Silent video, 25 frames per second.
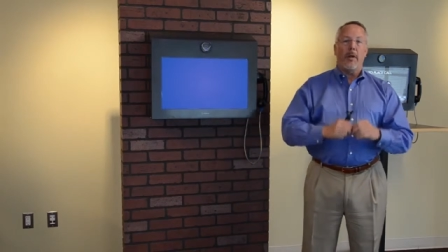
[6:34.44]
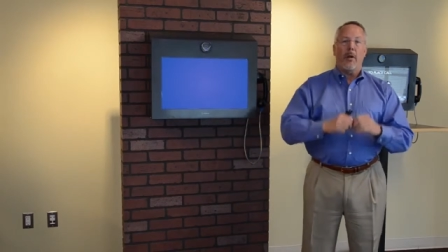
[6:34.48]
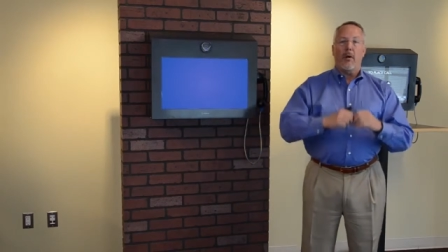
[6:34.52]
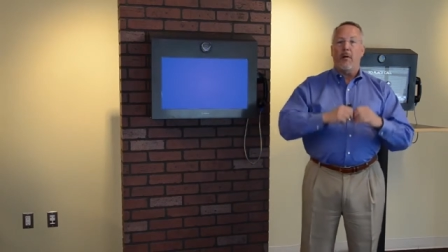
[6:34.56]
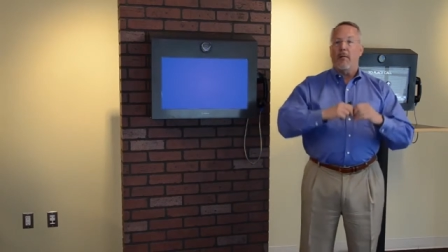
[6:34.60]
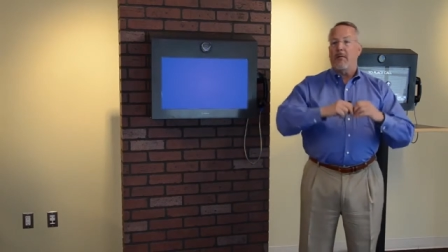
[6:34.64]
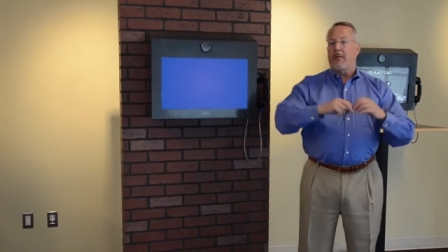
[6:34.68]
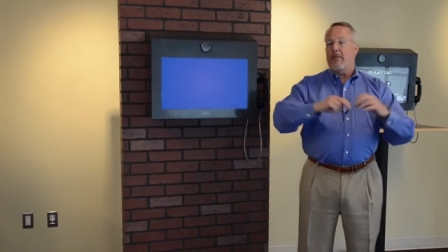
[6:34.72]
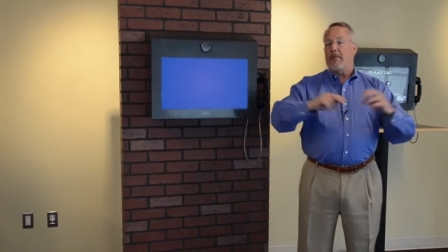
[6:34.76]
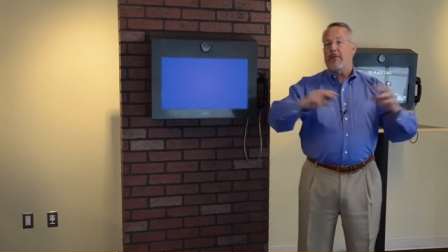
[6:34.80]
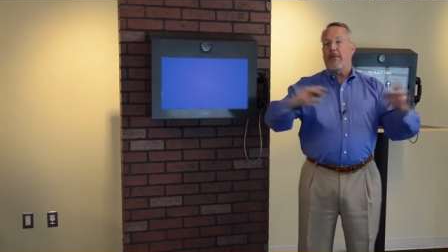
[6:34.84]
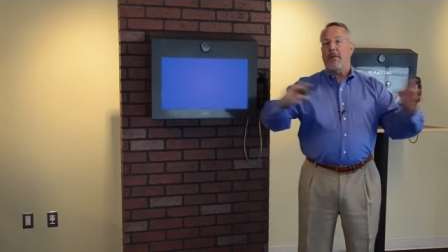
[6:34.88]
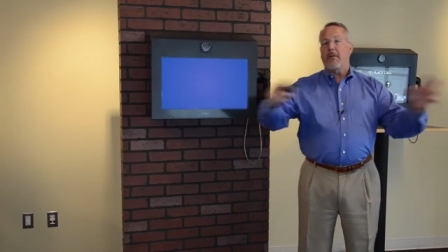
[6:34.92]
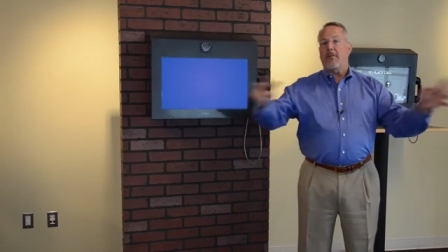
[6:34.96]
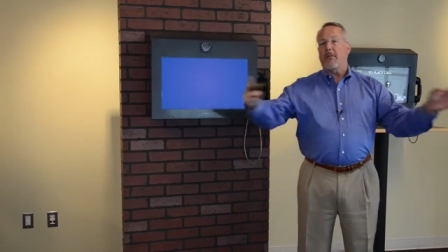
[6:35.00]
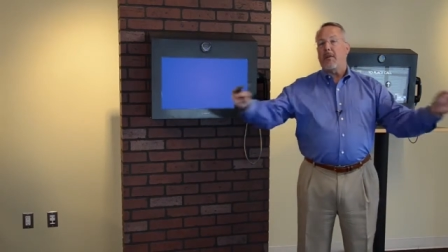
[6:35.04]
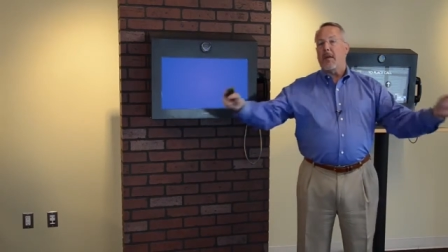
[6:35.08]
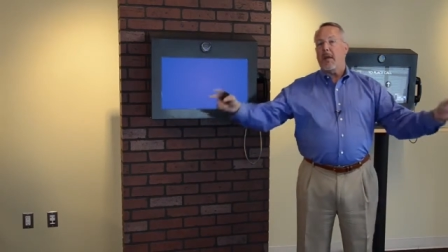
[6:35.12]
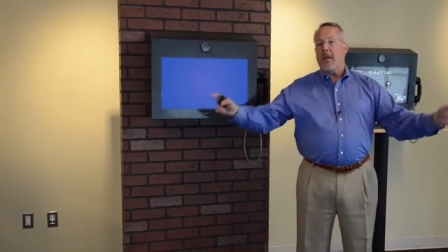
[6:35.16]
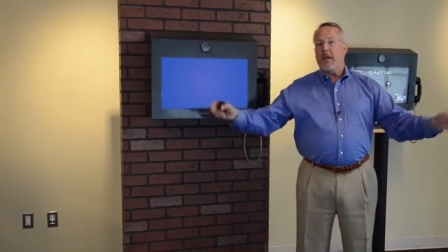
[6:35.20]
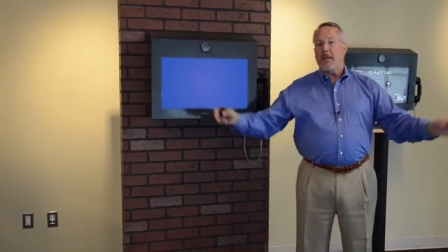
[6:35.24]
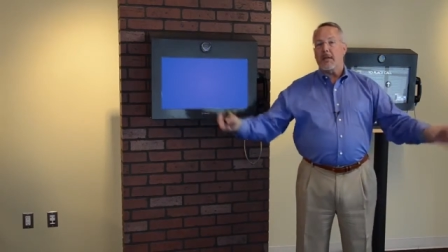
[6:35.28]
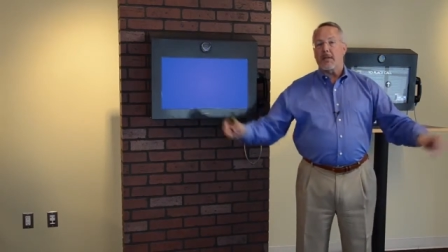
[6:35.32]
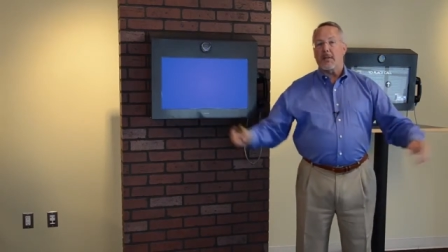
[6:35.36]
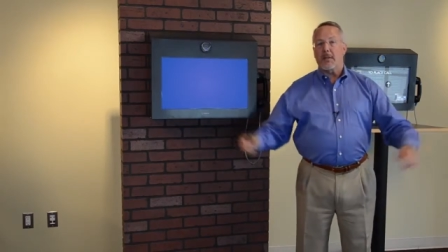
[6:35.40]

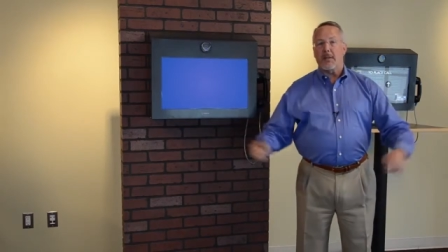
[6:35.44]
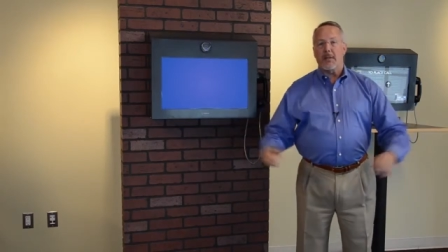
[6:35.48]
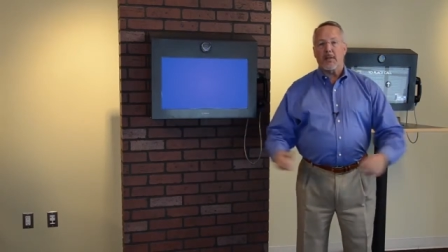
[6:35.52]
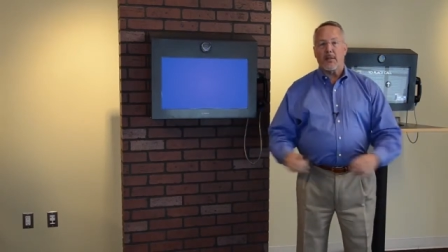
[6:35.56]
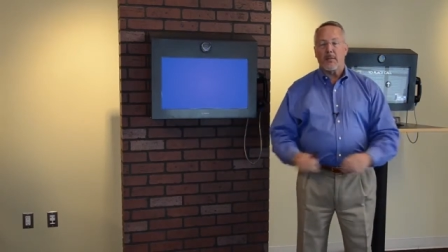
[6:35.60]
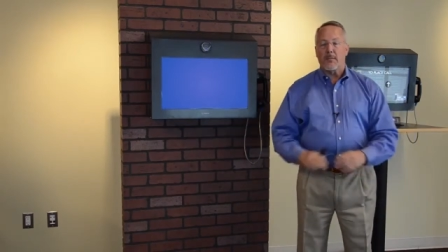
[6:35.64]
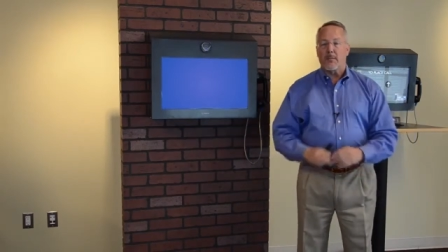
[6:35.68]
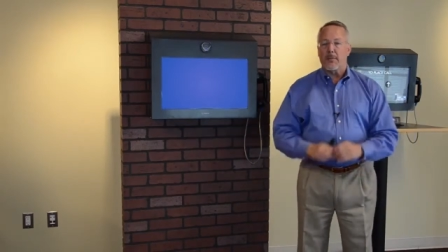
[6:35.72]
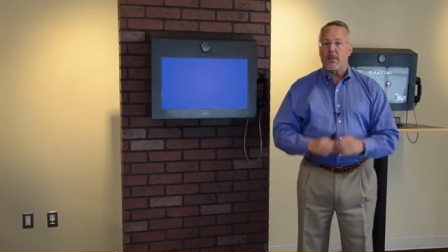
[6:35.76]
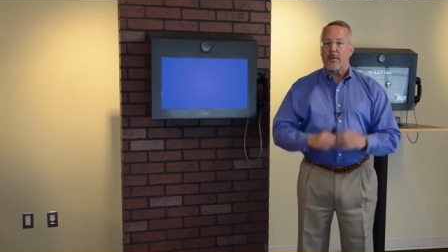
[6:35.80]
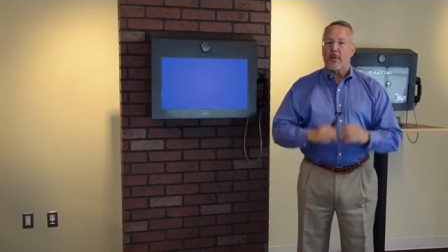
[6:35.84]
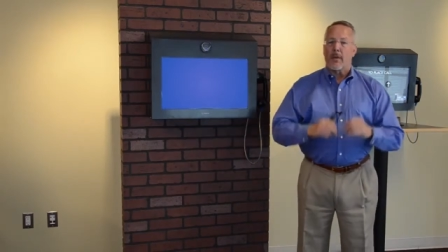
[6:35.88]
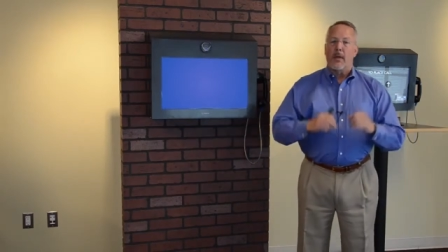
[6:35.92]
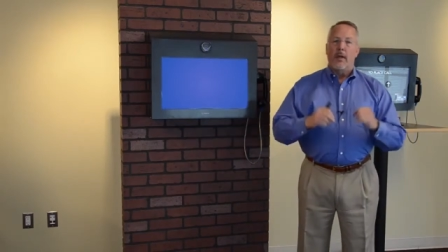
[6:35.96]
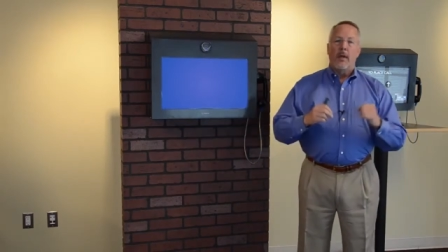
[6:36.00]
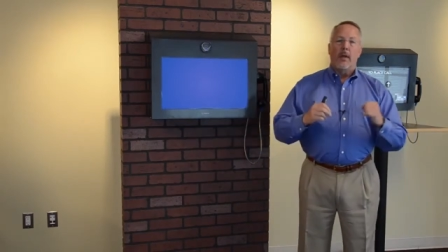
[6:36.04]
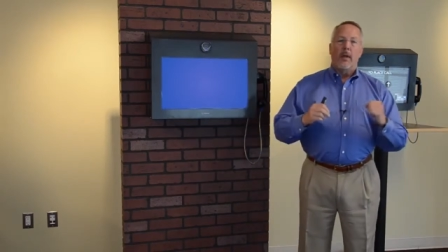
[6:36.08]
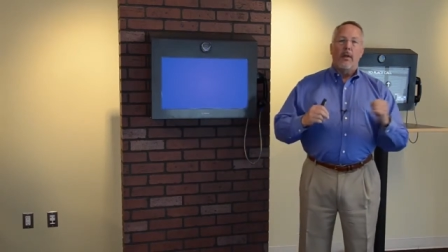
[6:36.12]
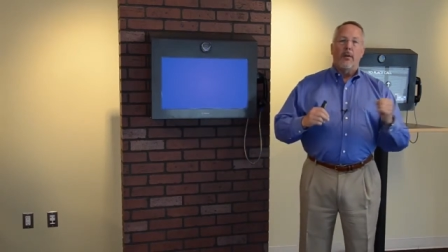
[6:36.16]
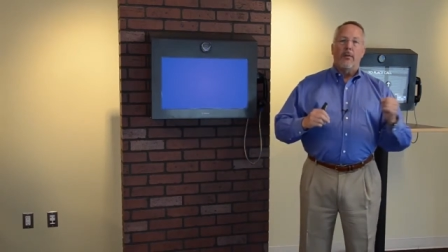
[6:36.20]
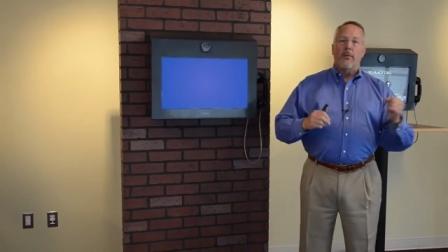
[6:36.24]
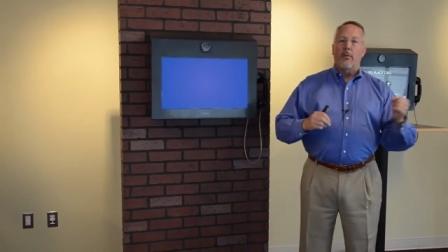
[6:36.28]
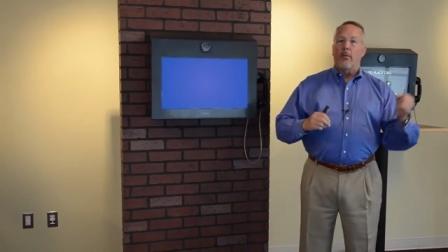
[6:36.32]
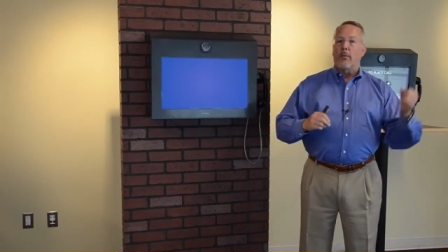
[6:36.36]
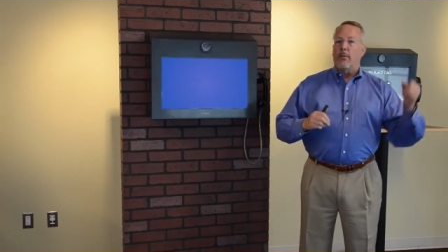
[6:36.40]
15 systems
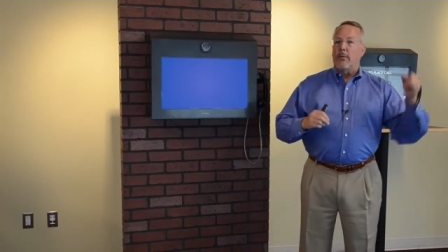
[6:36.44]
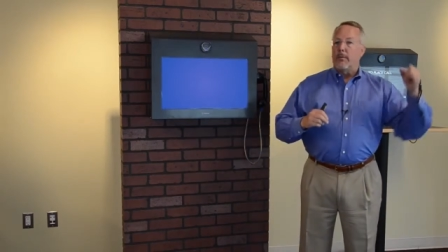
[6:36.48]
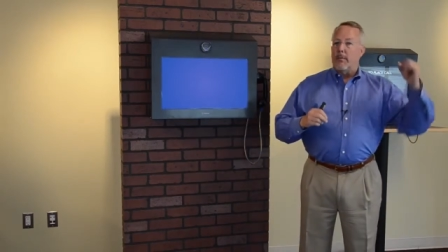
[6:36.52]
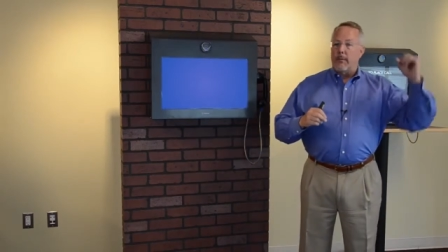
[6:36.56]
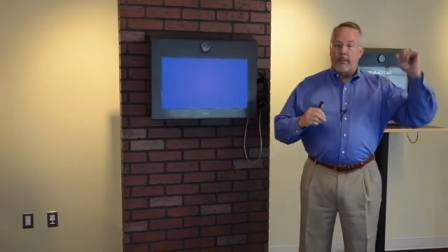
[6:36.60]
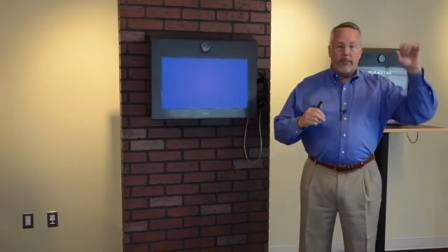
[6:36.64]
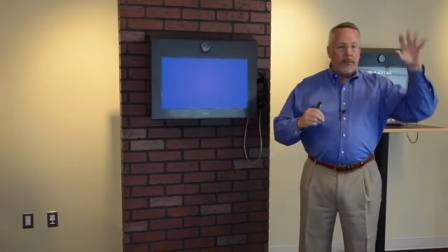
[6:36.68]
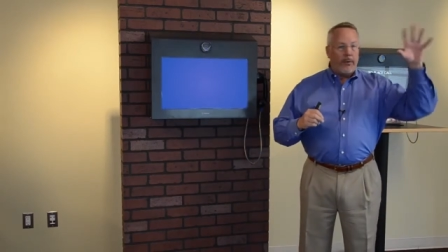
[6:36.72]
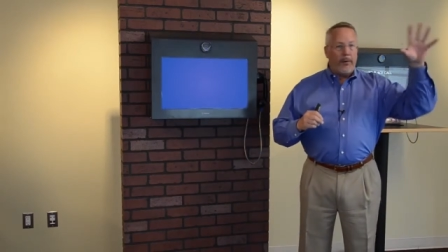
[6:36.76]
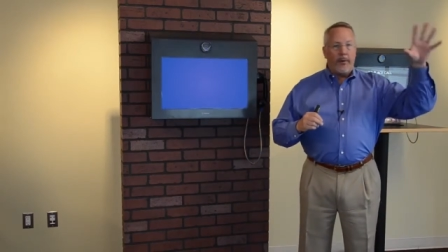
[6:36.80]
to